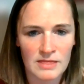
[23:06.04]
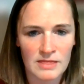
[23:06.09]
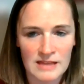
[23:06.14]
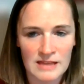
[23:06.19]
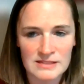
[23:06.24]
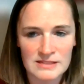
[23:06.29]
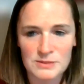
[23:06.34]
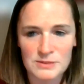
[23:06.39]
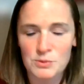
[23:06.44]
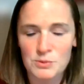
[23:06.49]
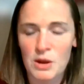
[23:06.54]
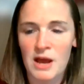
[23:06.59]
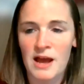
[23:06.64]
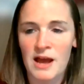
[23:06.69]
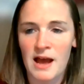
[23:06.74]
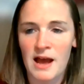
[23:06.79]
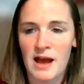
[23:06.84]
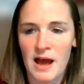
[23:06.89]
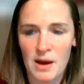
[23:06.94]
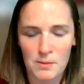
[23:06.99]
That's
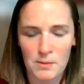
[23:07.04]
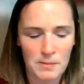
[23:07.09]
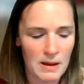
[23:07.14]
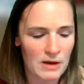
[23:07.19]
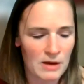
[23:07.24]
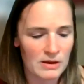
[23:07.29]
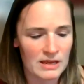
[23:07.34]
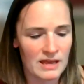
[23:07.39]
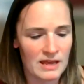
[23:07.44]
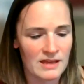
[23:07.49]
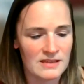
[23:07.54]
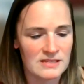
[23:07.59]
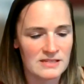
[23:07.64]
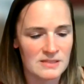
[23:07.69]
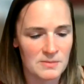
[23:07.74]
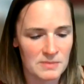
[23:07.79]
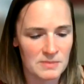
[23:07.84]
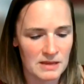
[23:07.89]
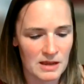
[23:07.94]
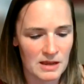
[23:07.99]
alpaca is
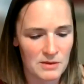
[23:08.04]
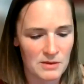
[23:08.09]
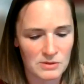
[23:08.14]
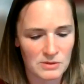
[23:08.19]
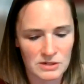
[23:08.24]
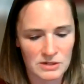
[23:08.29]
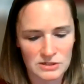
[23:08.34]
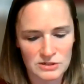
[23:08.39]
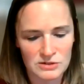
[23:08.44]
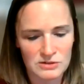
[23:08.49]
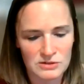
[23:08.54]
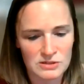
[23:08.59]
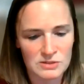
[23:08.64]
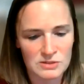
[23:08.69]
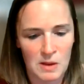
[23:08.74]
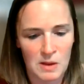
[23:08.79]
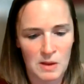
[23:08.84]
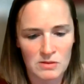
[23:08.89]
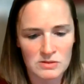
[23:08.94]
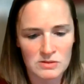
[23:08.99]
something I want to do as
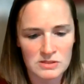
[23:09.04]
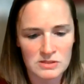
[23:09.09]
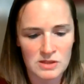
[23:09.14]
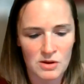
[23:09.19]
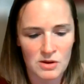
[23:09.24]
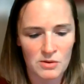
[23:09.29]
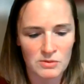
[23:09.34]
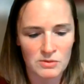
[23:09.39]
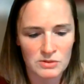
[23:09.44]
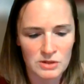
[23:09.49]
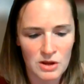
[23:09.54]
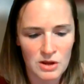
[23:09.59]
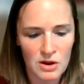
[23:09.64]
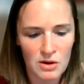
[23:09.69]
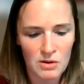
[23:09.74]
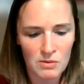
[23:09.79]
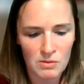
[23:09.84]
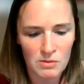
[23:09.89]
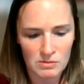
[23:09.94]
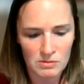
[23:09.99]
well. So
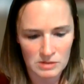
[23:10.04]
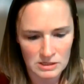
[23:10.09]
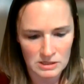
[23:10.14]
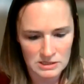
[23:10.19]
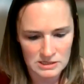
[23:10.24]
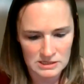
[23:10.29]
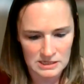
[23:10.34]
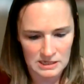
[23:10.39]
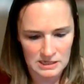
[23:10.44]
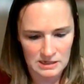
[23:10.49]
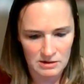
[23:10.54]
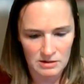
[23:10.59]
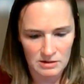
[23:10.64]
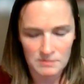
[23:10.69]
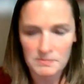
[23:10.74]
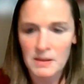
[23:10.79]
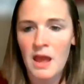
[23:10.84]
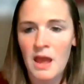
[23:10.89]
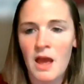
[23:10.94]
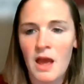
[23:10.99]
no, let's see here.
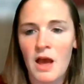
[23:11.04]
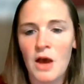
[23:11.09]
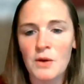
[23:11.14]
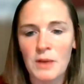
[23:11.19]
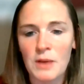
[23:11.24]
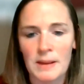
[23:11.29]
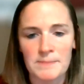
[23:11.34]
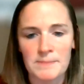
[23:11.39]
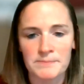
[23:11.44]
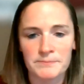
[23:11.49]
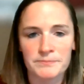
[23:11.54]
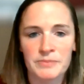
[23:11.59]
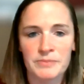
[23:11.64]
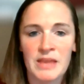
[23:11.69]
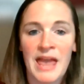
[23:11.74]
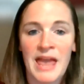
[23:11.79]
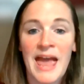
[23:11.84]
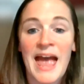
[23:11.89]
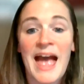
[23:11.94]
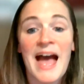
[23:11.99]
Okay.
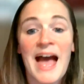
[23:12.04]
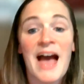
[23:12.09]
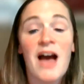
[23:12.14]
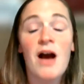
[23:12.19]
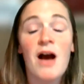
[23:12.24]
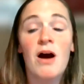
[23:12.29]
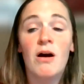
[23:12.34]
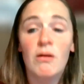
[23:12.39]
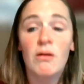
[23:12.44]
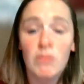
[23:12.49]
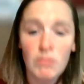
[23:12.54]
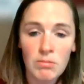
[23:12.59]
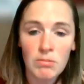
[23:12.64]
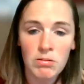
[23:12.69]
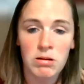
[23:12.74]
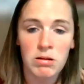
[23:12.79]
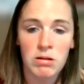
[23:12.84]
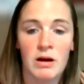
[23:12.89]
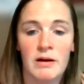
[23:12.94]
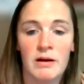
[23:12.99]

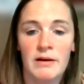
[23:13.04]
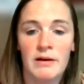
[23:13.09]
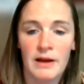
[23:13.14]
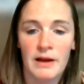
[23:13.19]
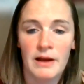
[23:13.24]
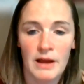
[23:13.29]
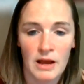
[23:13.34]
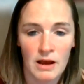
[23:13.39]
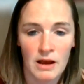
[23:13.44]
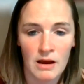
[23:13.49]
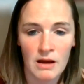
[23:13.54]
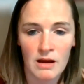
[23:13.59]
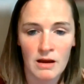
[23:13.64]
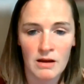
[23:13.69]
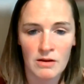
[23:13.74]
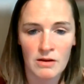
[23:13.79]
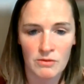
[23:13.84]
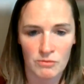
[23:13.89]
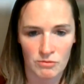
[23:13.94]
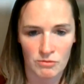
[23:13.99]
Whew.
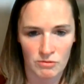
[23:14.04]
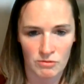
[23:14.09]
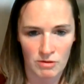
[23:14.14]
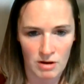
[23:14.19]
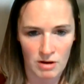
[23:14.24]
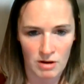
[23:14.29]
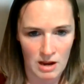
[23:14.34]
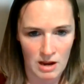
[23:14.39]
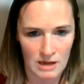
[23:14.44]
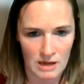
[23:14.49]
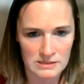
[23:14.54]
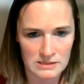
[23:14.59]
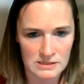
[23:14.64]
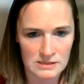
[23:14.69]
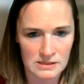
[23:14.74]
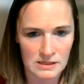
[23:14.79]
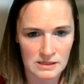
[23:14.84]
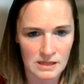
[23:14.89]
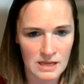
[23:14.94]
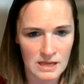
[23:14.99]
All right.
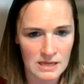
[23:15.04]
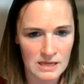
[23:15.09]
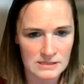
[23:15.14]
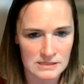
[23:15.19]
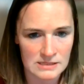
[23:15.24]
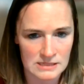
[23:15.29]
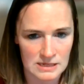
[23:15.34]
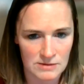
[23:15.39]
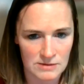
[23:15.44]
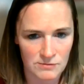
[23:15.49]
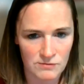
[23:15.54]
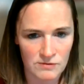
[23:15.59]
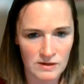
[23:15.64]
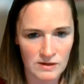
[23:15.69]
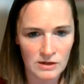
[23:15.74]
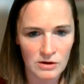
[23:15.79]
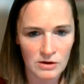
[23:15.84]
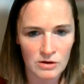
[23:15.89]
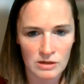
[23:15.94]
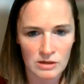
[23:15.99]
Let's see.
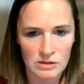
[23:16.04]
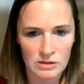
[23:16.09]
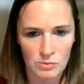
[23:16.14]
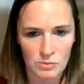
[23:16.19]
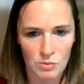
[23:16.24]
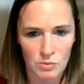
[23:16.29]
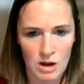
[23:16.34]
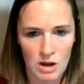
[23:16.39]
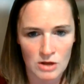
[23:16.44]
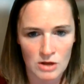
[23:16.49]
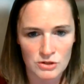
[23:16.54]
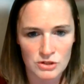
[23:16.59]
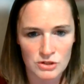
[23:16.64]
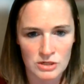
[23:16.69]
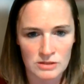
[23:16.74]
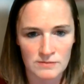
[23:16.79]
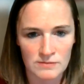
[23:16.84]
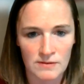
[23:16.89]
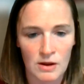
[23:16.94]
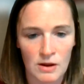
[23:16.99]
Vinegar in the wash
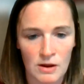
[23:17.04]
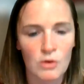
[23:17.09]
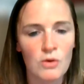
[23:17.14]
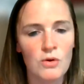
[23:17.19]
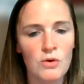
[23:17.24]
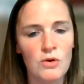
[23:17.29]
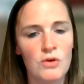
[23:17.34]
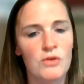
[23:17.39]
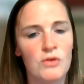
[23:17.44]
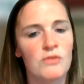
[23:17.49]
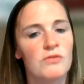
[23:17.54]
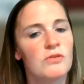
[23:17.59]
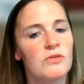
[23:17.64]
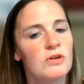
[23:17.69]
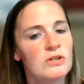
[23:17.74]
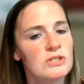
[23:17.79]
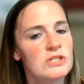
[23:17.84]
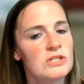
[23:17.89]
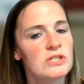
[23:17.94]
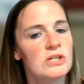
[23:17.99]
and the fat. Ooh,
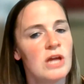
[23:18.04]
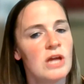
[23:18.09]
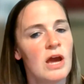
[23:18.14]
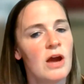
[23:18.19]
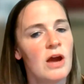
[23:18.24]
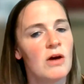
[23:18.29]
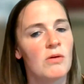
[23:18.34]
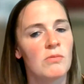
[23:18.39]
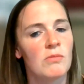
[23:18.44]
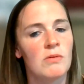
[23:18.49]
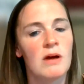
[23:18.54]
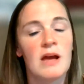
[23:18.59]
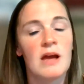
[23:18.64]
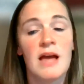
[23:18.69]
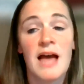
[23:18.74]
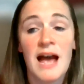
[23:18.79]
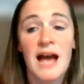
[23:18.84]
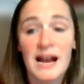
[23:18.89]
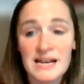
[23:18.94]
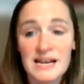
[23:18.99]
good to know.
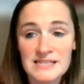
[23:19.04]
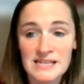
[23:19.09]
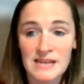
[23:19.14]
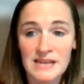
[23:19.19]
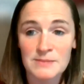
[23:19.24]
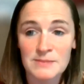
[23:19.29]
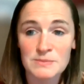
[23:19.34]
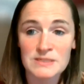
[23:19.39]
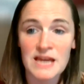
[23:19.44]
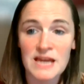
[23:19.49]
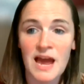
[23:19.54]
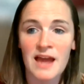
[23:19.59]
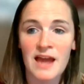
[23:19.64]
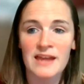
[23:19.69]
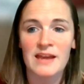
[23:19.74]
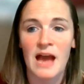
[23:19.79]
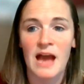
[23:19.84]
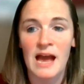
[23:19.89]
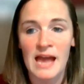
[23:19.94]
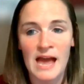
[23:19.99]
Because I'm
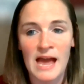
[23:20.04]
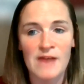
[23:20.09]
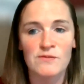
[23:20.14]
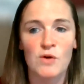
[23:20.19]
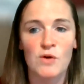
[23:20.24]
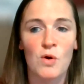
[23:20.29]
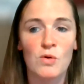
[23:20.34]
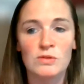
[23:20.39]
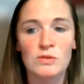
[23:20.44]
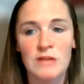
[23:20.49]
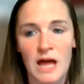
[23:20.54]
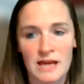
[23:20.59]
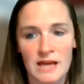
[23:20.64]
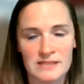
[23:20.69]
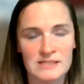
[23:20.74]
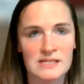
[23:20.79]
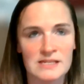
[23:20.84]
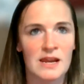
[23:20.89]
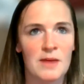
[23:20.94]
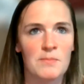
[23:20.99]
dying. I have a whole
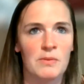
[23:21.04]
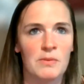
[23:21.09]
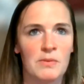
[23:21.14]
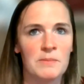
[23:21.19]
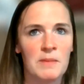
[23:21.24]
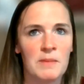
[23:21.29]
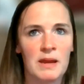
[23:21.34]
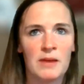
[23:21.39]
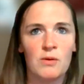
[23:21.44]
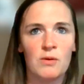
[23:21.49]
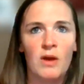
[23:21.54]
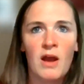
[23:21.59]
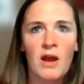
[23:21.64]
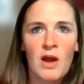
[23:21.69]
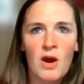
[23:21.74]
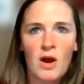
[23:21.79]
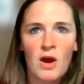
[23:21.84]
line set up. Like my